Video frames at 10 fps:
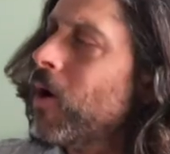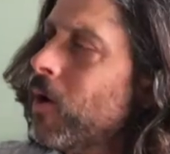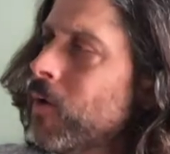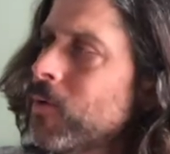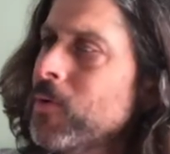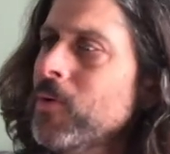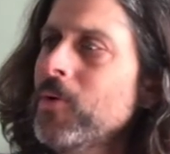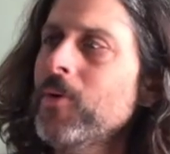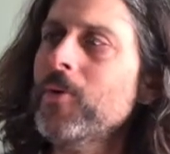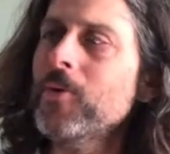
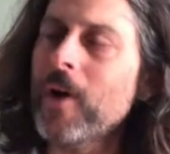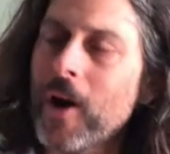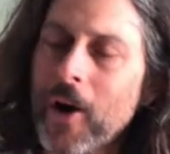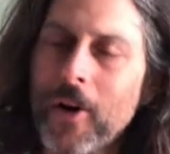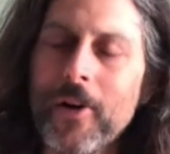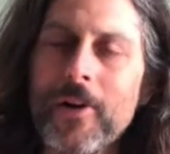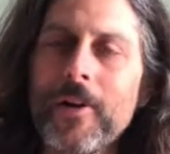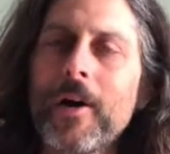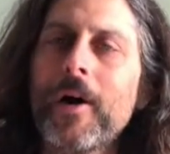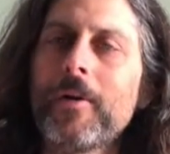Oh,
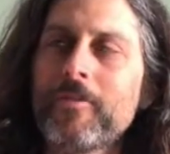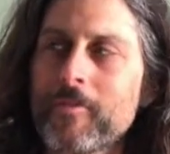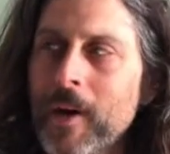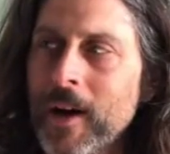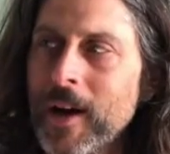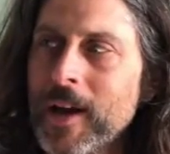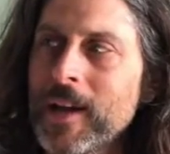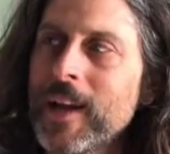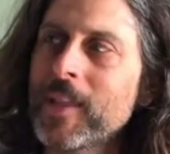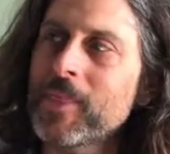heart of
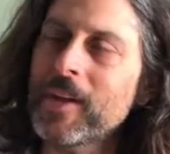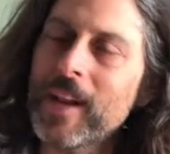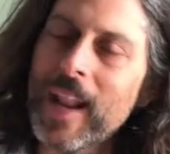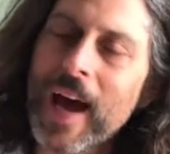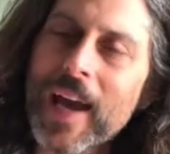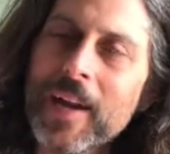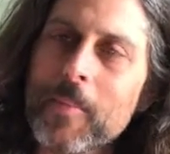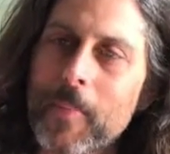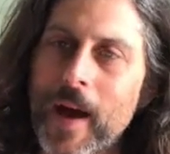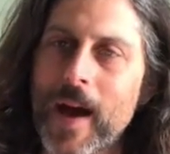mine, let the
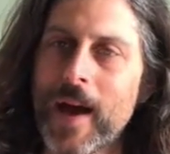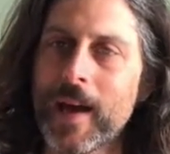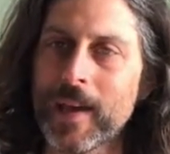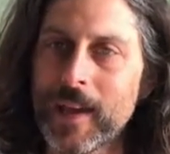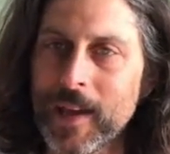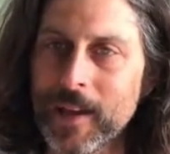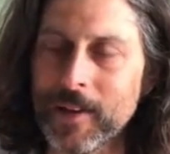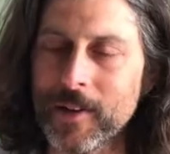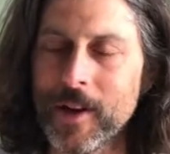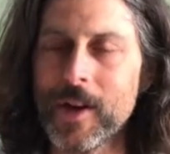light back
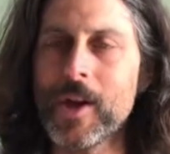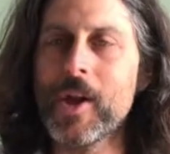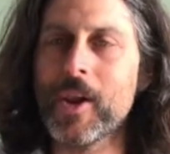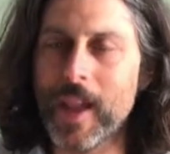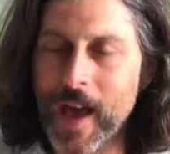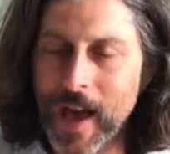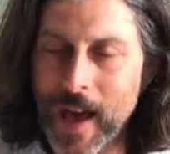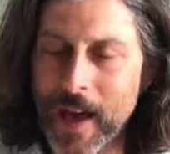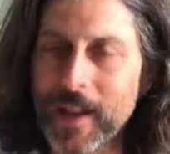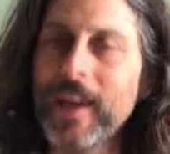in,
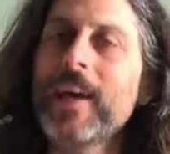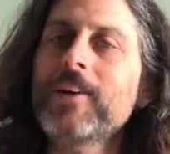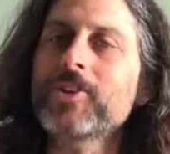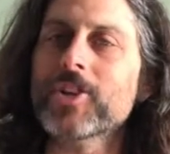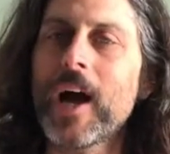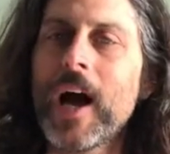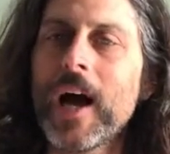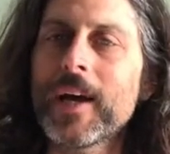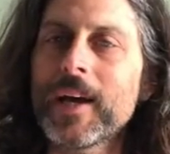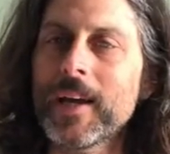let it
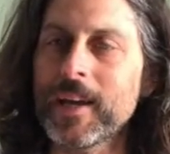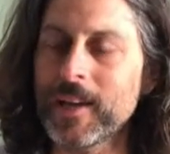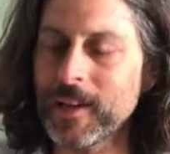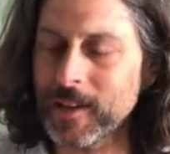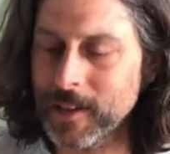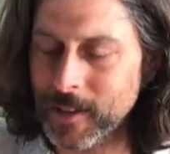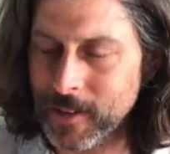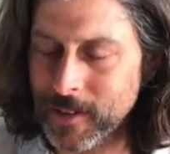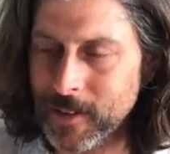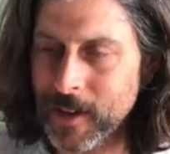
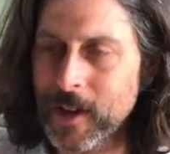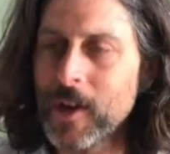shine.